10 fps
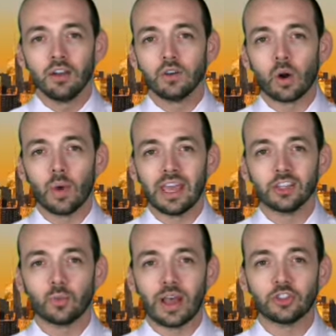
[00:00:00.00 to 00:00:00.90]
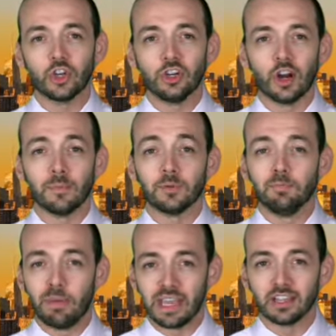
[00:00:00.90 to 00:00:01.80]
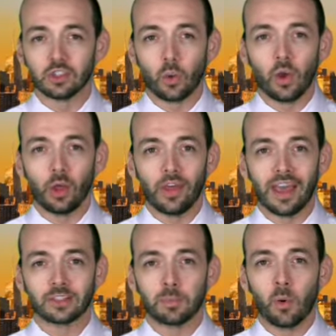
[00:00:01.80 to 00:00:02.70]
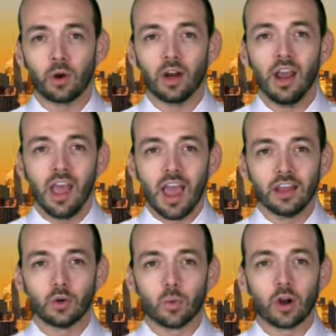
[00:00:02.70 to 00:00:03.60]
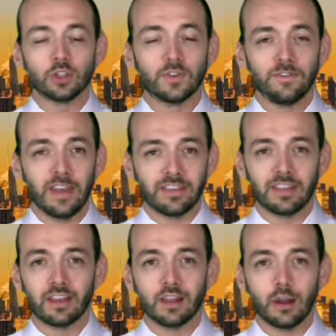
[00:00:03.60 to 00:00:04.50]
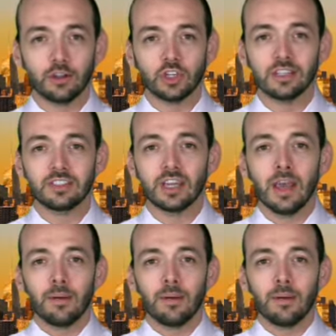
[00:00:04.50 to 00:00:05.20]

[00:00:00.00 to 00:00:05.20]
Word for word: Norway is Western Europe's biggest oil exporter and the world's fifth largest.